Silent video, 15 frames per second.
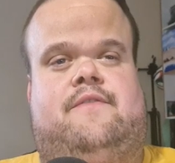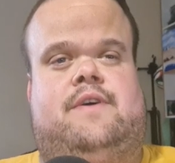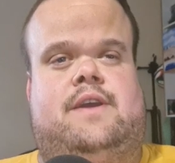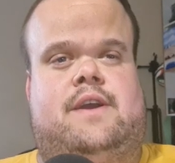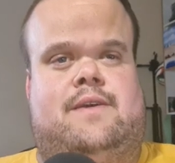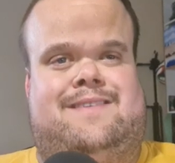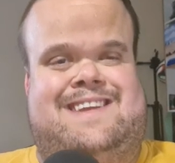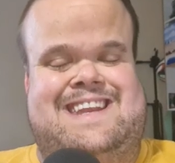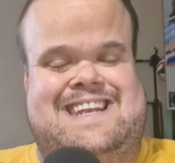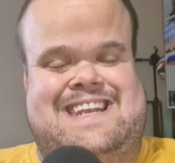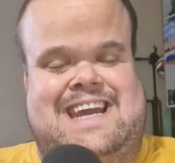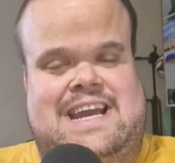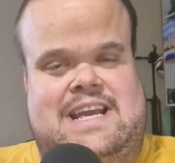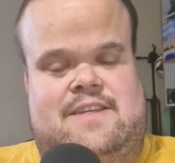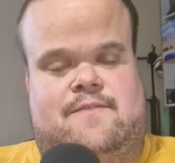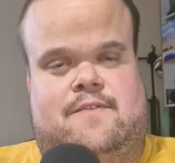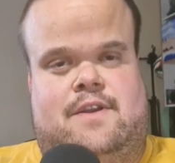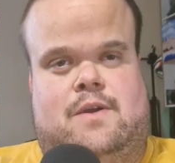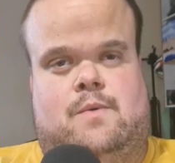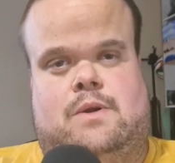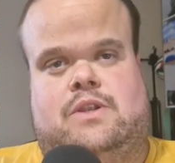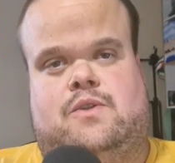video. Today's
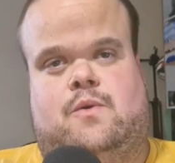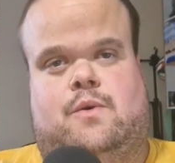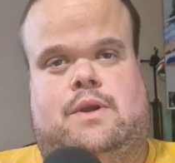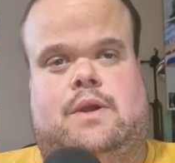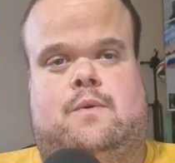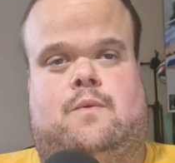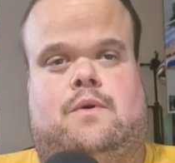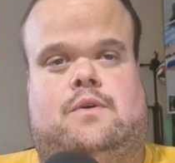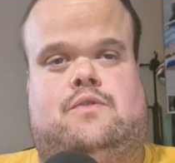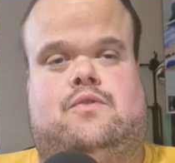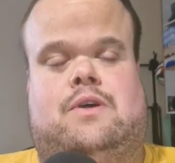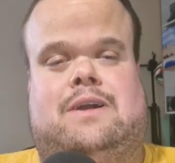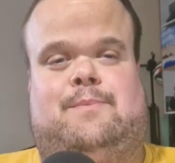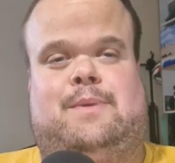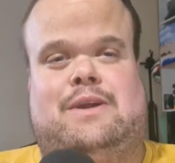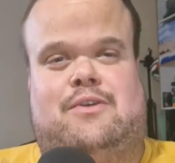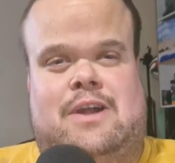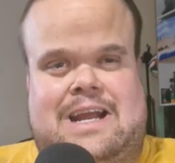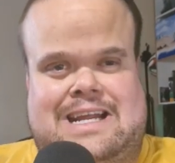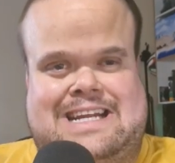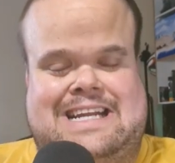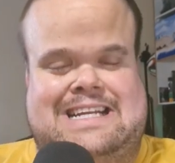video we're talking World Rugby
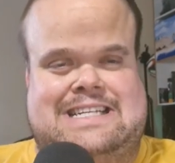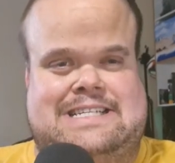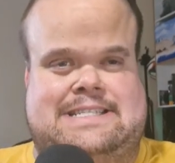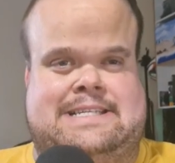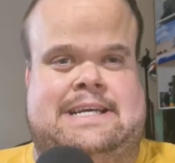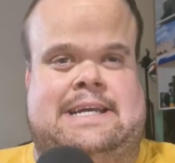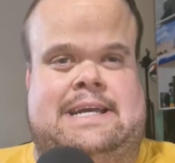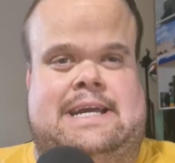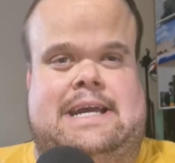rankings